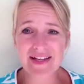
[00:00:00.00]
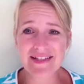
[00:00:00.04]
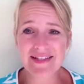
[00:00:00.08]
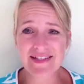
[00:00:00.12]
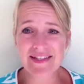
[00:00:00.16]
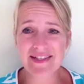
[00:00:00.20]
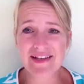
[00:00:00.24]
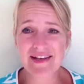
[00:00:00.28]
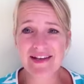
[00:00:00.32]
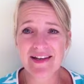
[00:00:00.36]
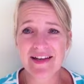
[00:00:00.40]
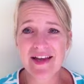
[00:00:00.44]

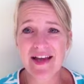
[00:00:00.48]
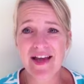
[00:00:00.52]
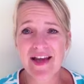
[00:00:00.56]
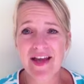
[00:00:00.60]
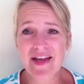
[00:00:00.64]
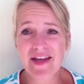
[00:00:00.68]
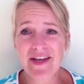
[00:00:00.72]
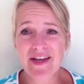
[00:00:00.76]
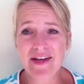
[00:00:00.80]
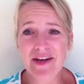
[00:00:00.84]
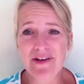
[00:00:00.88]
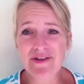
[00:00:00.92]

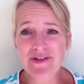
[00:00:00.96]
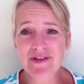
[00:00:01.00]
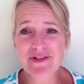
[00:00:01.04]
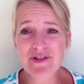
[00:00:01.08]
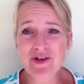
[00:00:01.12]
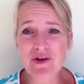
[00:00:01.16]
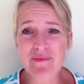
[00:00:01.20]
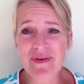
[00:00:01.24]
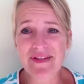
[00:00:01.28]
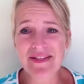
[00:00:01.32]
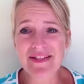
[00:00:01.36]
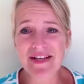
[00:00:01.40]

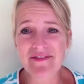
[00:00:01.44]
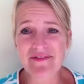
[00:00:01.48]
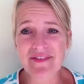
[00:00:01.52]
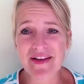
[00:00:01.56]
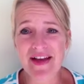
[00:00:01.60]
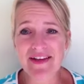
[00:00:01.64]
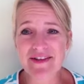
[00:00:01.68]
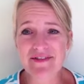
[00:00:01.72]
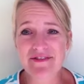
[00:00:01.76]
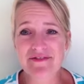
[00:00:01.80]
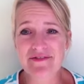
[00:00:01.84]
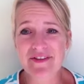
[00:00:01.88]
just got myself
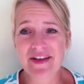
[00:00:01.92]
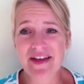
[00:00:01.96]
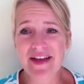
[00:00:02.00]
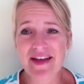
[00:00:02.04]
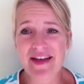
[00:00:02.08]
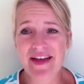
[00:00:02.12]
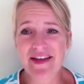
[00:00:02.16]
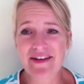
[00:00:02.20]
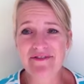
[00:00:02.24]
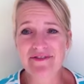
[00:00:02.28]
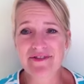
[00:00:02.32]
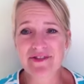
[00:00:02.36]

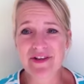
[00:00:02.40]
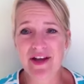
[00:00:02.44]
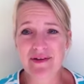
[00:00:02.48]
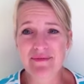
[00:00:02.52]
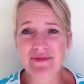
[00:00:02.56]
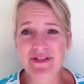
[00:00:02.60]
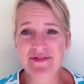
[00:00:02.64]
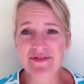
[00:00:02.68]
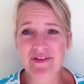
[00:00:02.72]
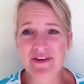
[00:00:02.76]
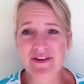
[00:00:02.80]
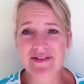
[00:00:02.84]
ahead of
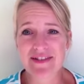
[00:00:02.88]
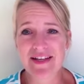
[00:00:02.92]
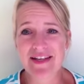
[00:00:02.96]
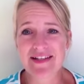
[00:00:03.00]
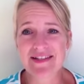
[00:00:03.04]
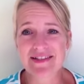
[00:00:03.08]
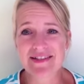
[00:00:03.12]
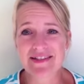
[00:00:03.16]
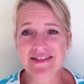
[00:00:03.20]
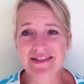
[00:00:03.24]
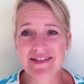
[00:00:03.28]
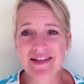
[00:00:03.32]
time as far as
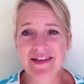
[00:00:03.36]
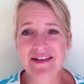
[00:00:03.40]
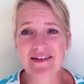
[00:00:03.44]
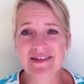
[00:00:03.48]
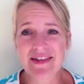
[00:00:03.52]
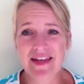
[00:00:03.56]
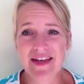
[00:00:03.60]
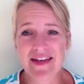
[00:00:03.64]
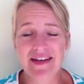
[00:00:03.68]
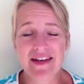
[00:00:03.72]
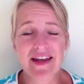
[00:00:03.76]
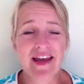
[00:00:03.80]
that's
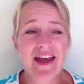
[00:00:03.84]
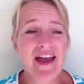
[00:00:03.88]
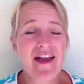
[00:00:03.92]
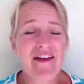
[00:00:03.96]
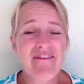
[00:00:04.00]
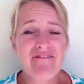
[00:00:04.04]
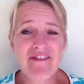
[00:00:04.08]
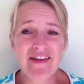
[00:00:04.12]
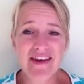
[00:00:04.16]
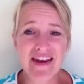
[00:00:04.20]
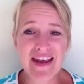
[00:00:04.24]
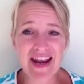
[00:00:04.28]
concerned, then
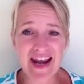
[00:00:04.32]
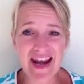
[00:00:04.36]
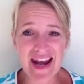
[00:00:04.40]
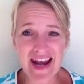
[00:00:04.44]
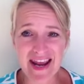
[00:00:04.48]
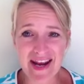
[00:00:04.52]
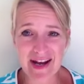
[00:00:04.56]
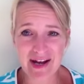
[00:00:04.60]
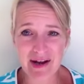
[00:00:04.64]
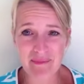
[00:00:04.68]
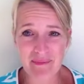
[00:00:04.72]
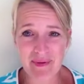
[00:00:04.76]
feeling a
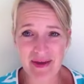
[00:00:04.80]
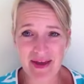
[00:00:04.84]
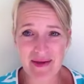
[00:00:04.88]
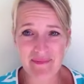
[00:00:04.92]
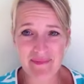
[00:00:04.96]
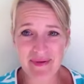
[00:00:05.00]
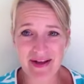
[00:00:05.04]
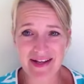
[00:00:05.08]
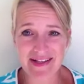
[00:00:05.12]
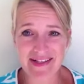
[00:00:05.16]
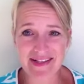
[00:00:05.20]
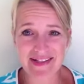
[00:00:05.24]
little
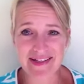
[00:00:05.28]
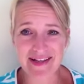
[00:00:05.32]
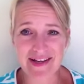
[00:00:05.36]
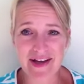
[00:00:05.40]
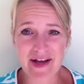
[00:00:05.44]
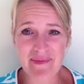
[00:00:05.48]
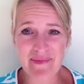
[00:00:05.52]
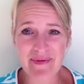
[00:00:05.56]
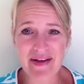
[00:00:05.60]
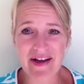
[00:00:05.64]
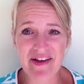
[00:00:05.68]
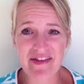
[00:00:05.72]
bit better
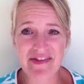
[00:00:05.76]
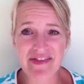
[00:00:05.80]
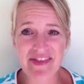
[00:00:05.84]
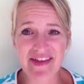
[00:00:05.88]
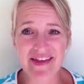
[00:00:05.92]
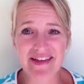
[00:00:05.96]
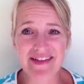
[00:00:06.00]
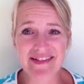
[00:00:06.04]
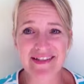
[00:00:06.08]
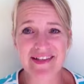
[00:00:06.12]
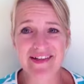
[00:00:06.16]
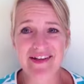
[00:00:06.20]
about
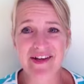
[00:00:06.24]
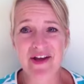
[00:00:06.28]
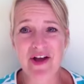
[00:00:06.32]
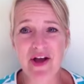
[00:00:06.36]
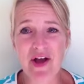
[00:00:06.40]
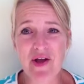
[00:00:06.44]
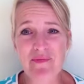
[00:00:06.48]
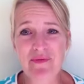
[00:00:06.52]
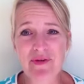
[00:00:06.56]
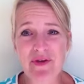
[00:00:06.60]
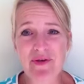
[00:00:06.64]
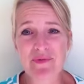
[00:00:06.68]
things, and I
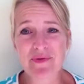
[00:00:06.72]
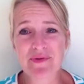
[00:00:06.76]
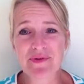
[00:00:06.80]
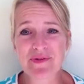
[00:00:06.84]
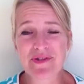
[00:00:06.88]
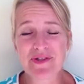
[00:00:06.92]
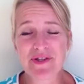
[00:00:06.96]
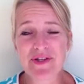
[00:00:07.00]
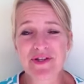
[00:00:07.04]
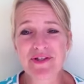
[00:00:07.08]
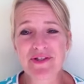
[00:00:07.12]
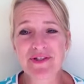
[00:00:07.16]
hope you will
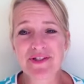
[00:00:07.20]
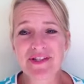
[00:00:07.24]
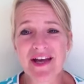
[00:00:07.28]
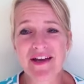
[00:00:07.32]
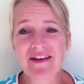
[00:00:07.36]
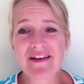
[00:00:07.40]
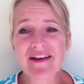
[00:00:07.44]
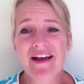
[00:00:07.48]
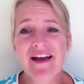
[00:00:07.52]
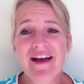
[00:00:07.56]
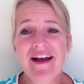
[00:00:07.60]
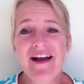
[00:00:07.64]
too.
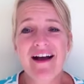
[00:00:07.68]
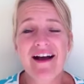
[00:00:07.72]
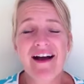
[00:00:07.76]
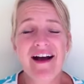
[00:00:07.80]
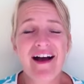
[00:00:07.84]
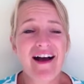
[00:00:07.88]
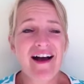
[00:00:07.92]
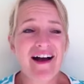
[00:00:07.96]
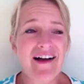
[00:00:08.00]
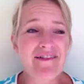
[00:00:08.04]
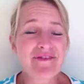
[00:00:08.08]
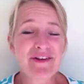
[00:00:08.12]
So
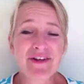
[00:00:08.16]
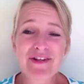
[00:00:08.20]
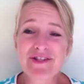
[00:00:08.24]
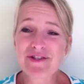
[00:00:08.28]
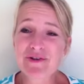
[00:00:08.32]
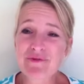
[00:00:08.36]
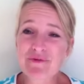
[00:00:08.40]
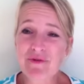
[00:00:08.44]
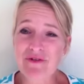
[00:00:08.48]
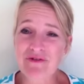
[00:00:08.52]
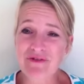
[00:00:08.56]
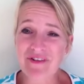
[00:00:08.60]
I'm going to
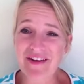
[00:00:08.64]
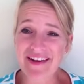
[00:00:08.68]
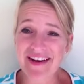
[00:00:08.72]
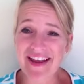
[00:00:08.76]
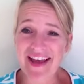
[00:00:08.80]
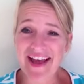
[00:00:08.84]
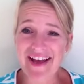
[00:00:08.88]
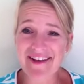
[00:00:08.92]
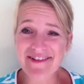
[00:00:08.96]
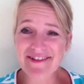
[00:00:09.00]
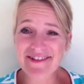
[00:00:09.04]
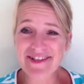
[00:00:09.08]
stop waffling
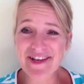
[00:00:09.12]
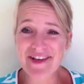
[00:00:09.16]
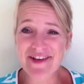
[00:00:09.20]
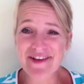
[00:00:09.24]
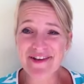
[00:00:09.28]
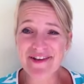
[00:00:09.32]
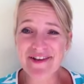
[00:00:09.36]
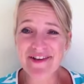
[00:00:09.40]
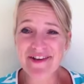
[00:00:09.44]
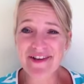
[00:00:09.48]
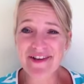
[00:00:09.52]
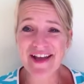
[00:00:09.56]
now.
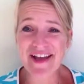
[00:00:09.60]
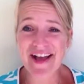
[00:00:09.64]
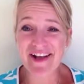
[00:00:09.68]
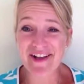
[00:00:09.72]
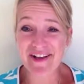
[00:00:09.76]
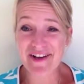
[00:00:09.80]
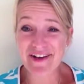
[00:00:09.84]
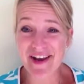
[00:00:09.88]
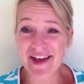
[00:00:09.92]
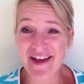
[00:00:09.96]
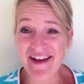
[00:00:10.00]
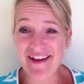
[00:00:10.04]
So
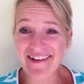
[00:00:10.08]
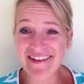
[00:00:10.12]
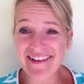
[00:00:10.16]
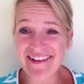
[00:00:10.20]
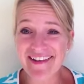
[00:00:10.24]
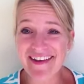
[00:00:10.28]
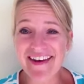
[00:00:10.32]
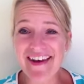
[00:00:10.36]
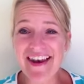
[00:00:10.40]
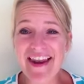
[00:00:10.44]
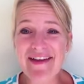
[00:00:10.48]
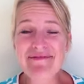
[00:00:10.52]
good luck.
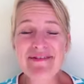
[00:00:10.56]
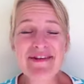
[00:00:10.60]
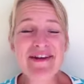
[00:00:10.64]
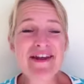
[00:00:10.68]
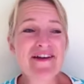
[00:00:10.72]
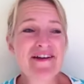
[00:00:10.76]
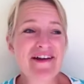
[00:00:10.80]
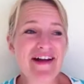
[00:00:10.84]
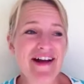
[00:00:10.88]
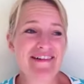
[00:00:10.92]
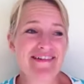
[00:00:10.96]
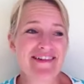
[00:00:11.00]
Let me
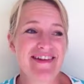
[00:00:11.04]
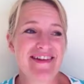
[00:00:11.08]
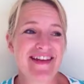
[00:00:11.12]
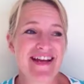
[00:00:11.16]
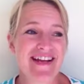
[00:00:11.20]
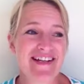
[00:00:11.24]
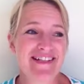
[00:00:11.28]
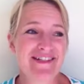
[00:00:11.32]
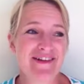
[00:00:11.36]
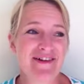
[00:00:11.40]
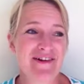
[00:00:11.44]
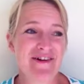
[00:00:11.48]
know how you
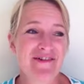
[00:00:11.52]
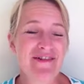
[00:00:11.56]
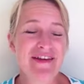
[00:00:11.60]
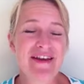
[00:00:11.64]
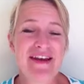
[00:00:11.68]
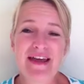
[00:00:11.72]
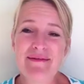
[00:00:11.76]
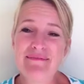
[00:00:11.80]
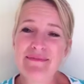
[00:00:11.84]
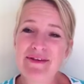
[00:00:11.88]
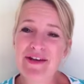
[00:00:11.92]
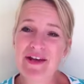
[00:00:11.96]
get on.
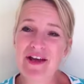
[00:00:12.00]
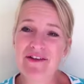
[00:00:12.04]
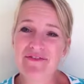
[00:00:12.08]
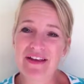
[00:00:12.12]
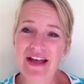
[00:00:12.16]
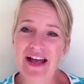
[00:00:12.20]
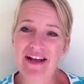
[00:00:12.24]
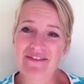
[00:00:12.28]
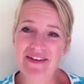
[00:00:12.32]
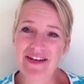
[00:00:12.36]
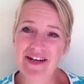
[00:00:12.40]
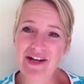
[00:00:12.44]
Let me know if
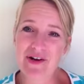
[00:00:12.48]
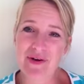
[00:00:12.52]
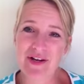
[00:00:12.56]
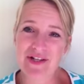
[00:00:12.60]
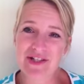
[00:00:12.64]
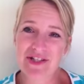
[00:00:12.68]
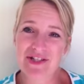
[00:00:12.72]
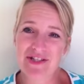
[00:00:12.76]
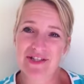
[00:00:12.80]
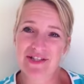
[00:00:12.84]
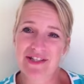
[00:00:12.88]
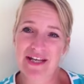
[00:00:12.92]
you have any
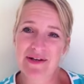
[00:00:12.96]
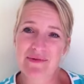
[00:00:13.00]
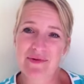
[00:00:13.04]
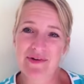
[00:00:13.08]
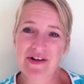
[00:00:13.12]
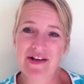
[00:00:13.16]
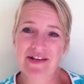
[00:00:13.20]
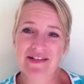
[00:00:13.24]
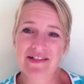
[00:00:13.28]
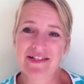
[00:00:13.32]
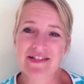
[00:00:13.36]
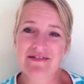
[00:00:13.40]
questions that you
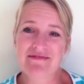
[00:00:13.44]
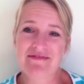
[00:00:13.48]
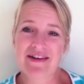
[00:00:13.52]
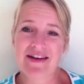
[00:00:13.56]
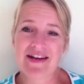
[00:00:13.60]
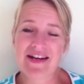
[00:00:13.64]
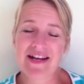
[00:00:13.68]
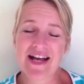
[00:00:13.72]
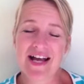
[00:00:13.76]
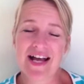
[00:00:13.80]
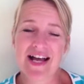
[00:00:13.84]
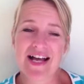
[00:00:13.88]
want
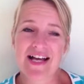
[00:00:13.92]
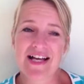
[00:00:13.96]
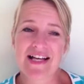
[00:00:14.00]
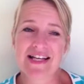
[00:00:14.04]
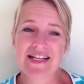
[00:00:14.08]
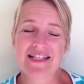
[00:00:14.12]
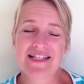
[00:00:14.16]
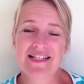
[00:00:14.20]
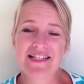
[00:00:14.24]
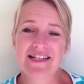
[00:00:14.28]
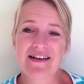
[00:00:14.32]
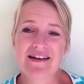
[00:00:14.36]
answering,
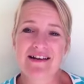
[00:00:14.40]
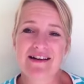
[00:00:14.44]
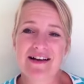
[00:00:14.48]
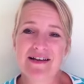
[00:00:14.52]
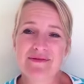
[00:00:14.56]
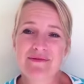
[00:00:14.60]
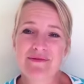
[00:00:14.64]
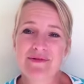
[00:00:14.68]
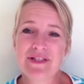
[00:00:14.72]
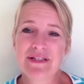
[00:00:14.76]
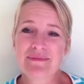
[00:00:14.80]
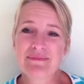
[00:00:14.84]
and
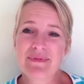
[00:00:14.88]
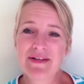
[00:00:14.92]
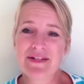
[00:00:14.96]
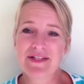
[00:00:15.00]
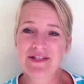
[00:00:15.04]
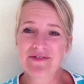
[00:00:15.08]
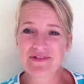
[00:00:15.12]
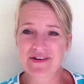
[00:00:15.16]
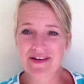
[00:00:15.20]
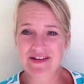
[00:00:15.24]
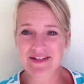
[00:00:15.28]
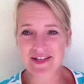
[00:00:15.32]
I will speak
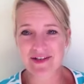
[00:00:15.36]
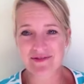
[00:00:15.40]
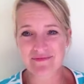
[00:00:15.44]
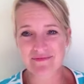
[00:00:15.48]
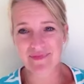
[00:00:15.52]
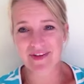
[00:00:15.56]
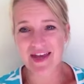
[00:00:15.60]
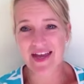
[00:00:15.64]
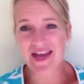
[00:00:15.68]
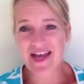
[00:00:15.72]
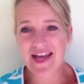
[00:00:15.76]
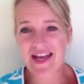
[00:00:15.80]
to you very
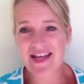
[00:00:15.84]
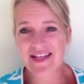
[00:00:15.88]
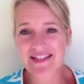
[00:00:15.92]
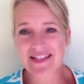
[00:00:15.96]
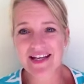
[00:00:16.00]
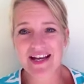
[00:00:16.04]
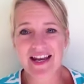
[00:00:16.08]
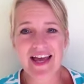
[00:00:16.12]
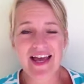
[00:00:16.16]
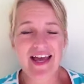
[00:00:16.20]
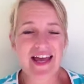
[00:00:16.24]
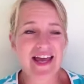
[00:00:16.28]
soon. It's
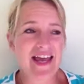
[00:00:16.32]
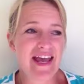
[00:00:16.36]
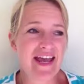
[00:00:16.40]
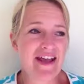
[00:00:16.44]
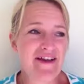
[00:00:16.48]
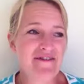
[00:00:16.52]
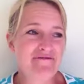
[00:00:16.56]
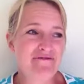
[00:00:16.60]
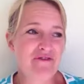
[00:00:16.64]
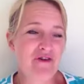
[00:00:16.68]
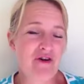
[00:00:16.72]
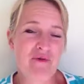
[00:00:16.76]
Claire
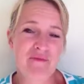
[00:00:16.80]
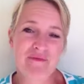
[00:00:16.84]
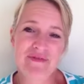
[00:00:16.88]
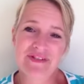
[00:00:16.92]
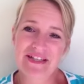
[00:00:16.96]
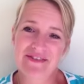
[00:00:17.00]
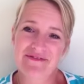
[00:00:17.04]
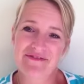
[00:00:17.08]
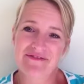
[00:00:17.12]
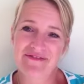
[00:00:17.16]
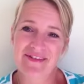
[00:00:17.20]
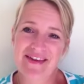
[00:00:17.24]
here from
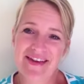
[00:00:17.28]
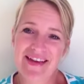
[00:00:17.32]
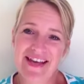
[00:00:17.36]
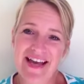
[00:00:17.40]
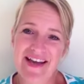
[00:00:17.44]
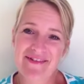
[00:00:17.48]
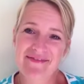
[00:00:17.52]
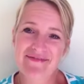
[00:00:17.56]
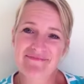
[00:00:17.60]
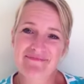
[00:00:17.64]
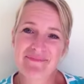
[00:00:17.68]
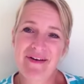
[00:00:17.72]
Devon Fit
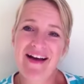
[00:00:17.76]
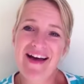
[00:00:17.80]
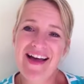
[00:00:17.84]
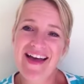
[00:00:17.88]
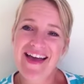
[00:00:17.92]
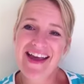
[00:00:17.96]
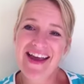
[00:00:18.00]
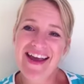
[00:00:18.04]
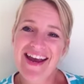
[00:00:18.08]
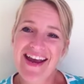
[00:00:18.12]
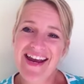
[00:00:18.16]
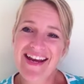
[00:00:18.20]
Camp.
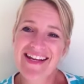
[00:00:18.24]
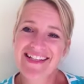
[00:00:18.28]
Bye.